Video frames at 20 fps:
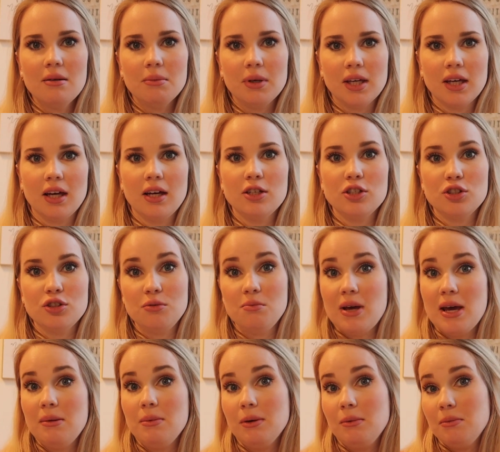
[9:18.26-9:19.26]
because you
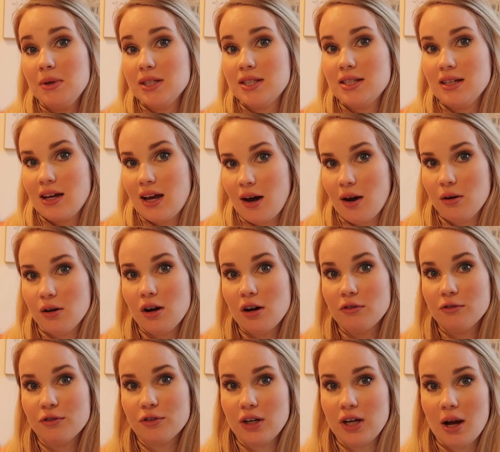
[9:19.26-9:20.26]
may be missing out
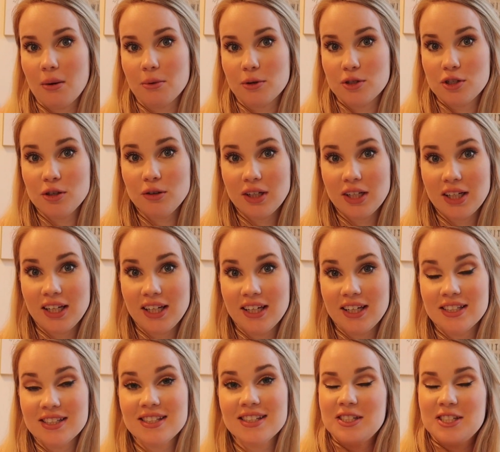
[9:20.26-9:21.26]
on free
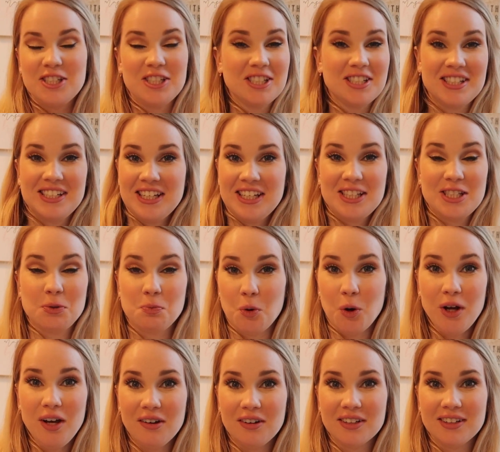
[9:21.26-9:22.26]
opportunities just to get
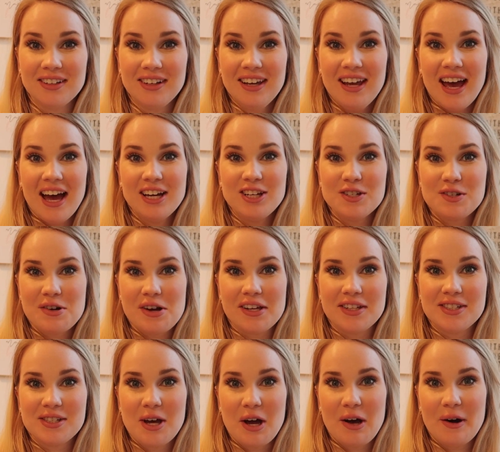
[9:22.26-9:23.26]
spoiled extra.
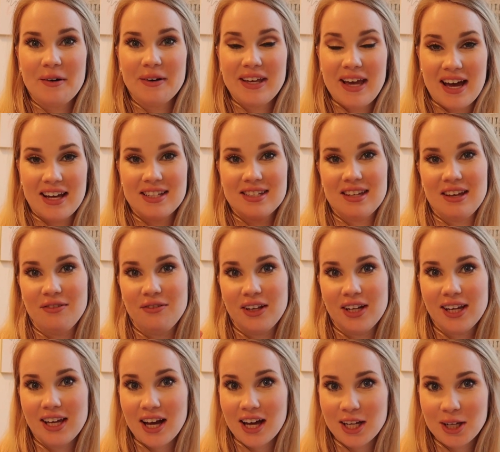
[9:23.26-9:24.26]
So yes, if
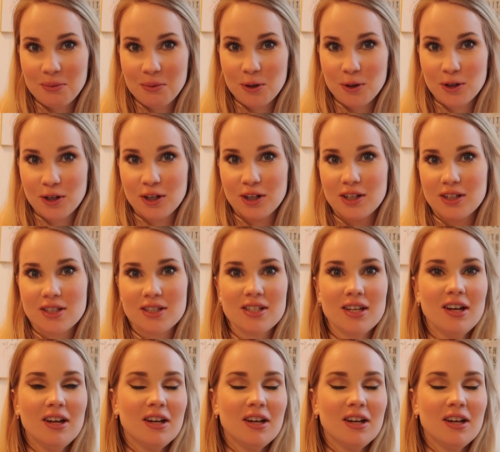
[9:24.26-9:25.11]
any honeymooners